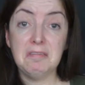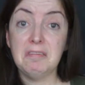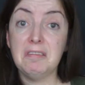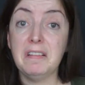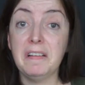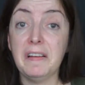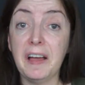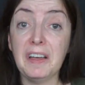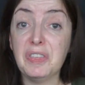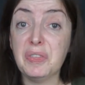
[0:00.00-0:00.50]

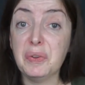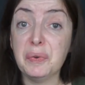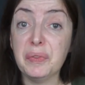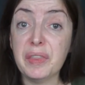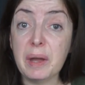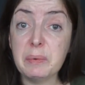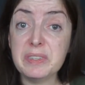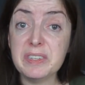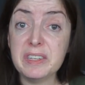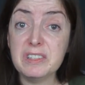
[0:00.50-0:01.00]
I thought that
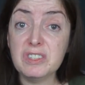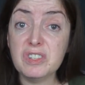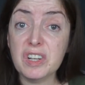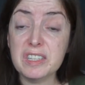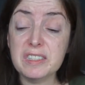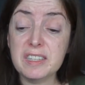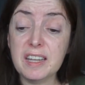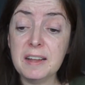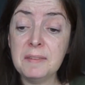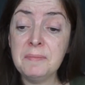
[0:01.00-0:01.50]
was
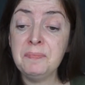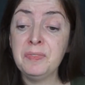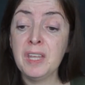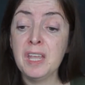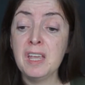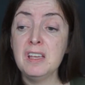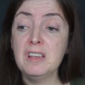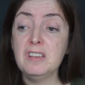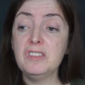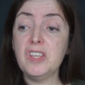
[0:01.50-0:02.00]
interesting.
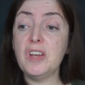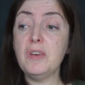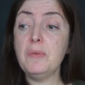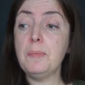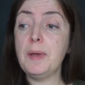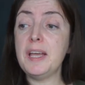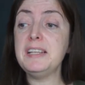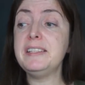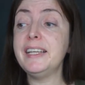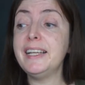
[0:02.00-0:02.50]
So
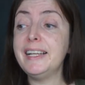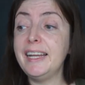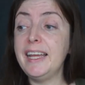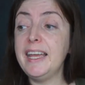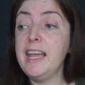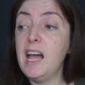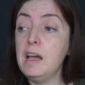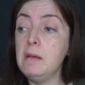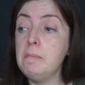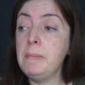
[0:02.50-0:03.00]
basically
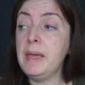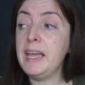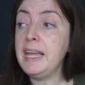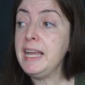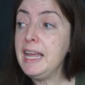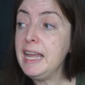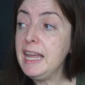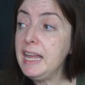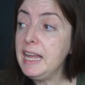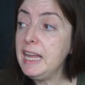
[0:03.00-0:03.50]
I'm
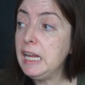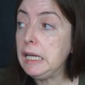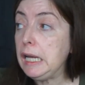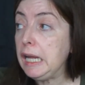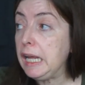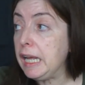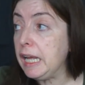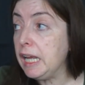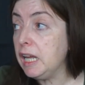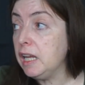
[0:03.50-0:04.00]

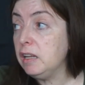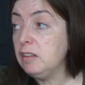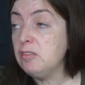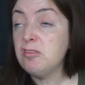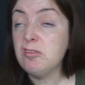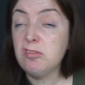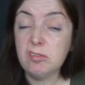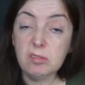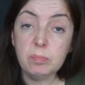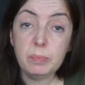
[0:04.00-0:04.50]
mainly
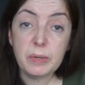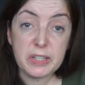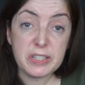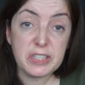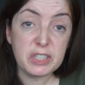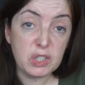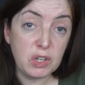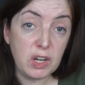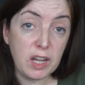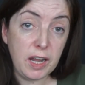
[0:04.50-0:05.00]

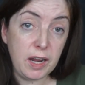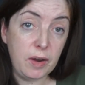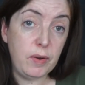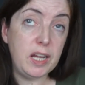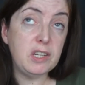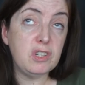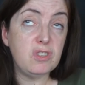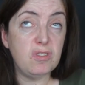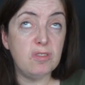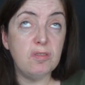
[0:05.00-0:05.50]
British and
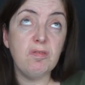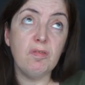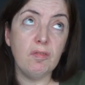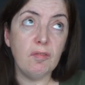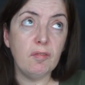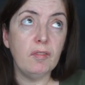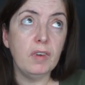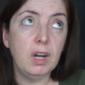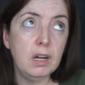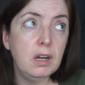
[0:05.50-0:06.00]
Irish.
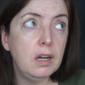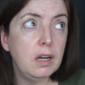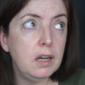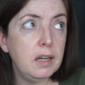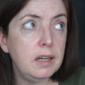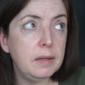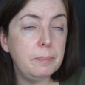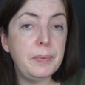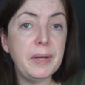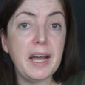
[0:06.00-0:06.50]

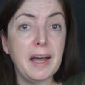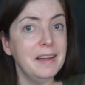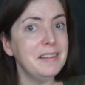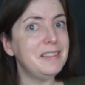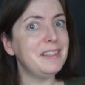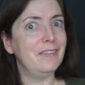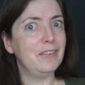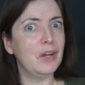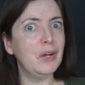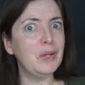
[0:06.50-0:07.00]
But
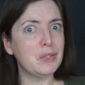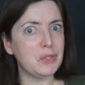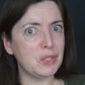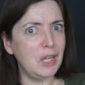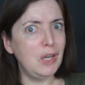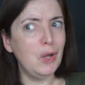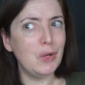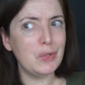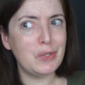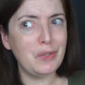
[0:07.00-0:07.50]
I've got a
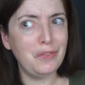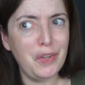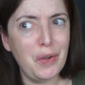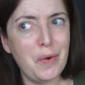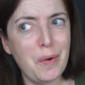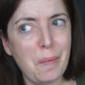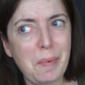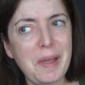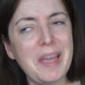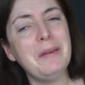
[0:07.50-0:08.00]
lot of
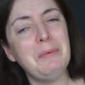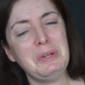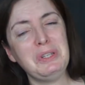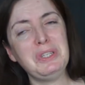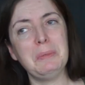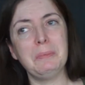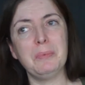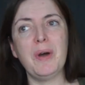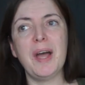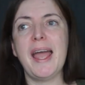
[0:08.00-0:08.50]
European, which
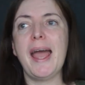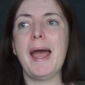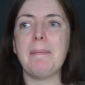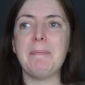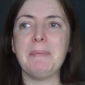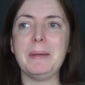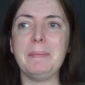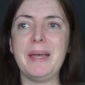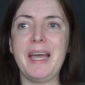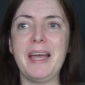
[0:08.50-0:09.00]
I'm quite
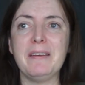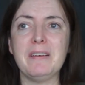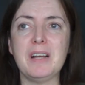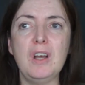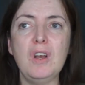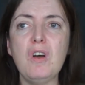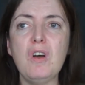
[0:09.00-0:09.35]
happy about. A lot